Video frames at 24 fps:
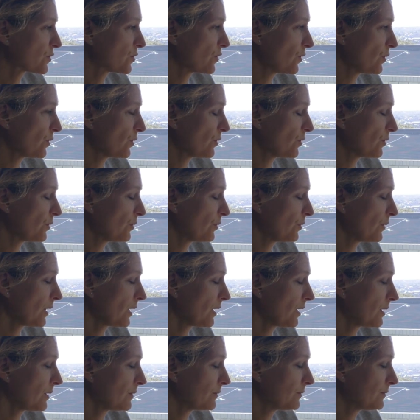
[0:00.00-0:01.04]

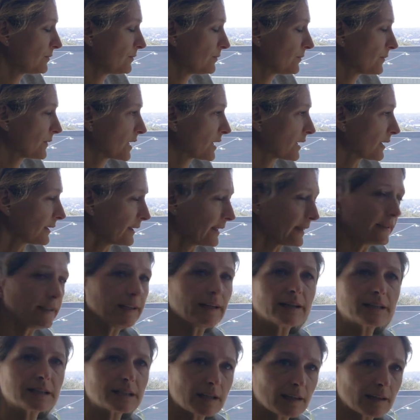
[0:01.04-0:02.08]
So
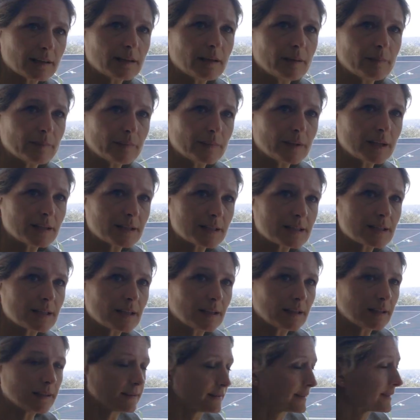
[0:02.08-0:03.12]
clearly I tell them that
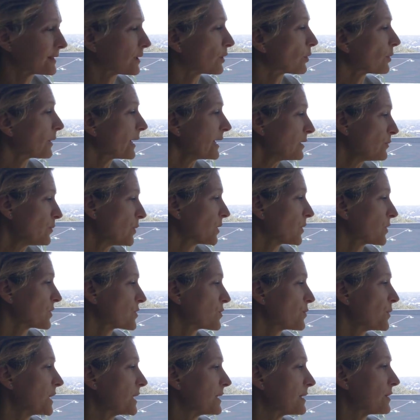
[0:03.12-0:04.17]
it's great
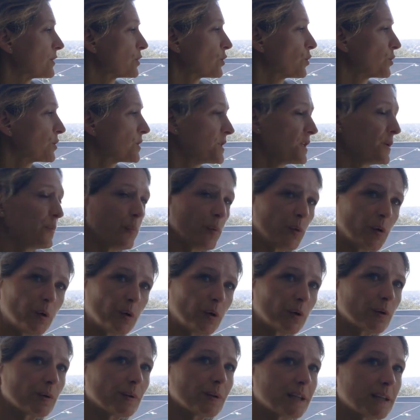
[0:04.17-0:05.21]
because we can go
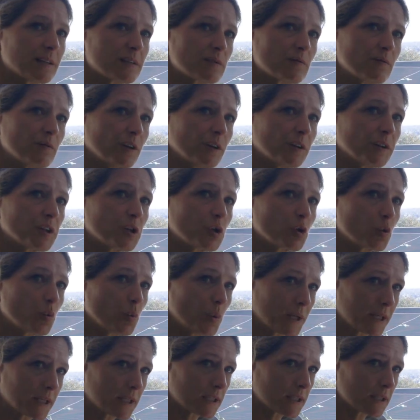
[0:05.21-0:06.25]
deeper, it's very
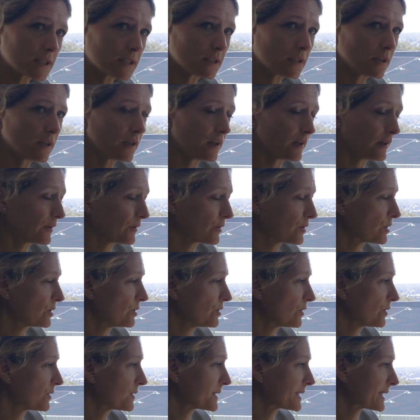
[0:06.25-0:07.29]
quick
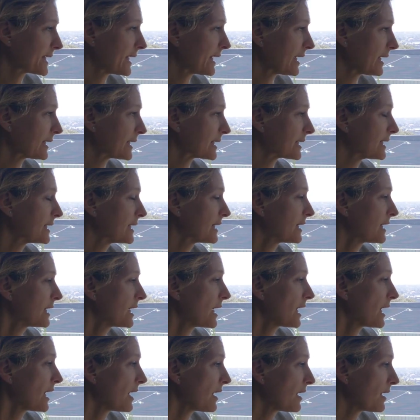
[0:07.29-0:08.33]
to do a scan,
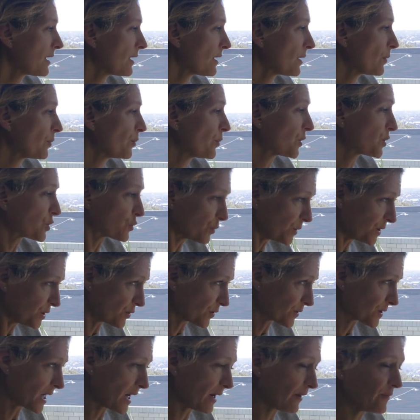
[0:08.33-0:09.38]
but we
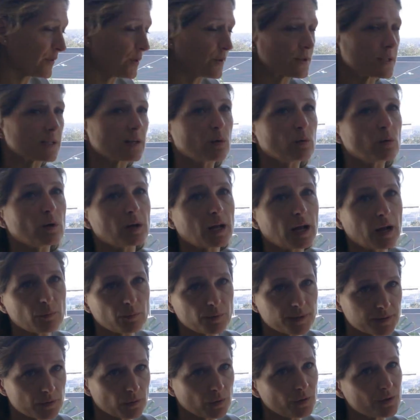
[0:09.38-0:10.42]
don't have the cellular
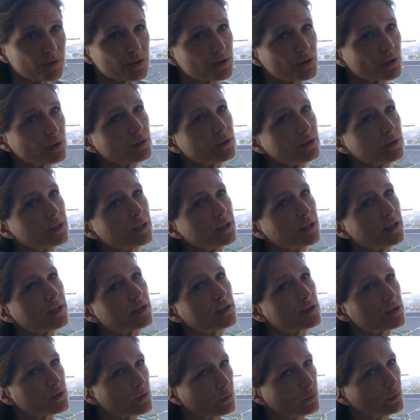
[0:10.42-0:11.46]
resolution.
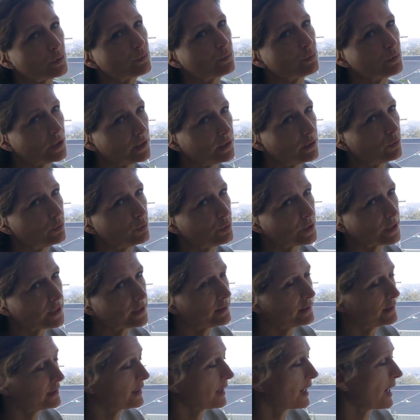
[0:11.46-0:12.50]
So we're really
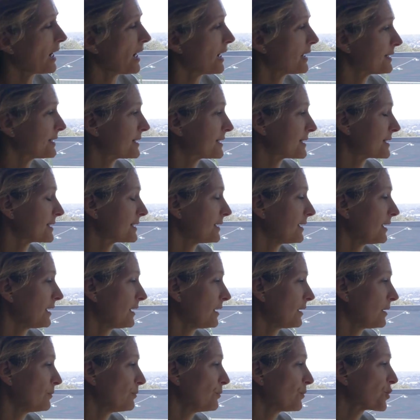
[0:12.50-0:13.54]
looking at
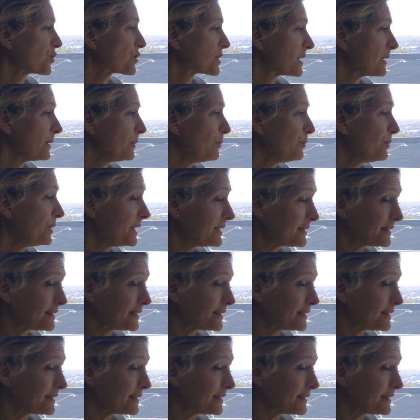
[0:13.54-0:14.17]
mostly